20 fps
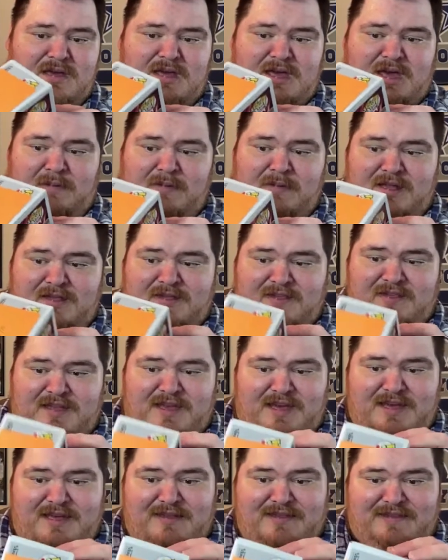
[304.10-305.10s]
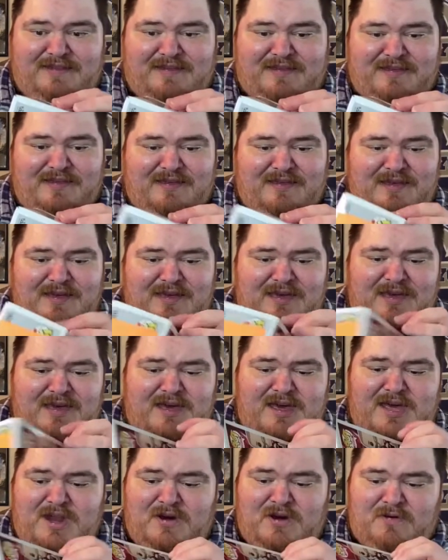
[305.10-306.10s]
it's not,
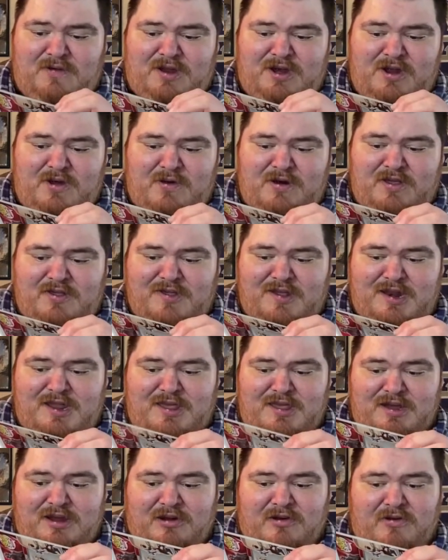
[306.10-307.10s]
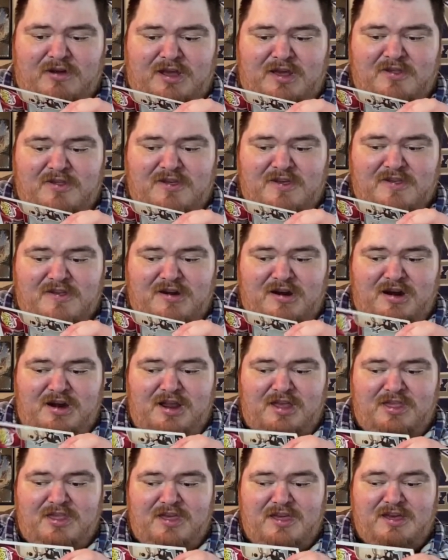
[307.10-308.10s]
I didn't really notice any of the creases or
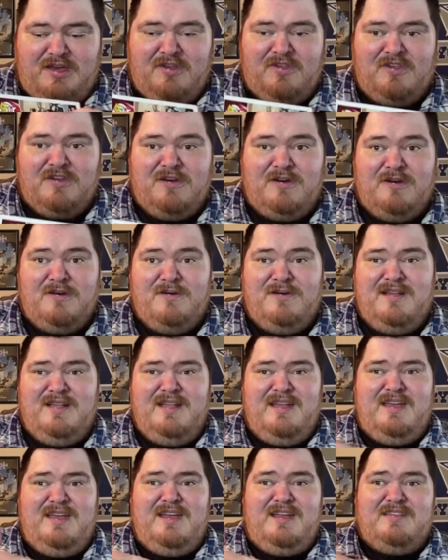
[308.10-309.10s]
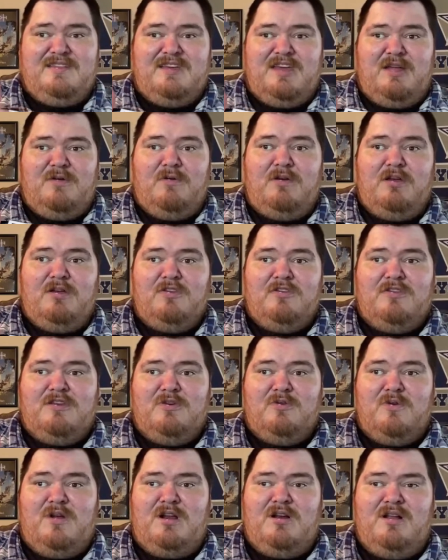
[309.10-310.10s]
anything, so it's kind of one of those things
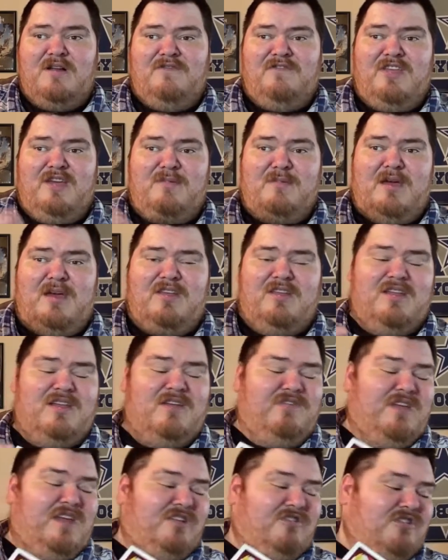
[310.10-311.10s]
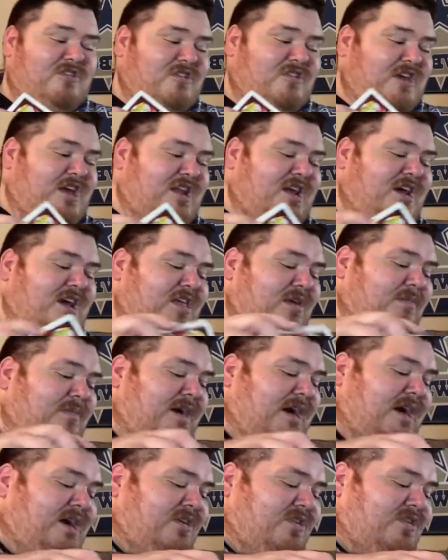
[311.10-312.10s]
where I don't know if, if that's just kind of how the
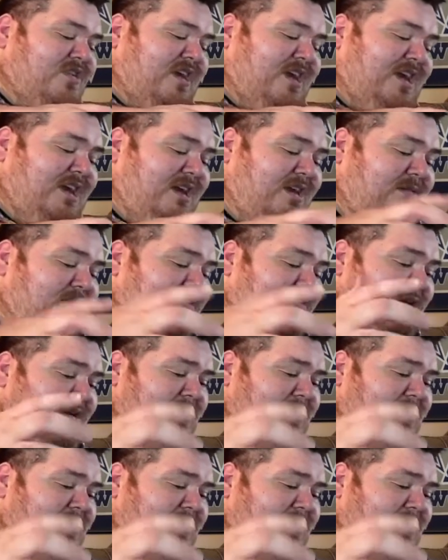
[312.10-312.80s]
box came,